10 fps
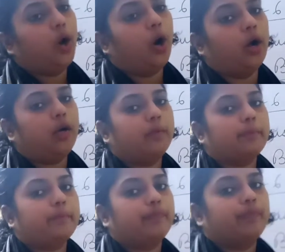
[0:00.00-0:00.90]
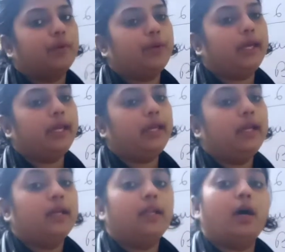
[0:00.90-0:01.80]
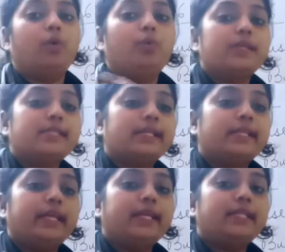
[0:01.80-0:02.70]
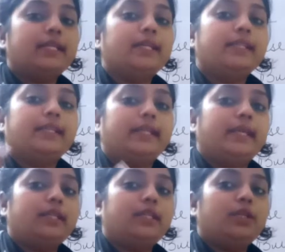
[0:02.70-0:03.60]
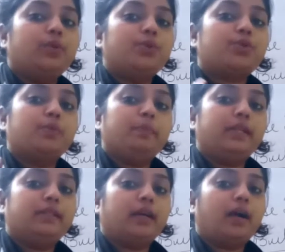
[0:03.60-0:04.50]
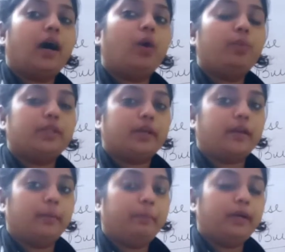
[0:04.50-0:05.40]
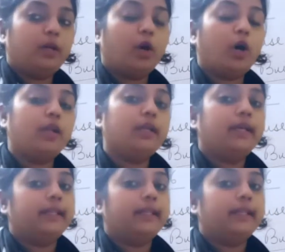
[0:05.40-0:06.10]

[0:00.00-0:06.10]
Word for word: horn. Okay. Now, who was that lady? The lady used to milk the cow with the crumpled horn.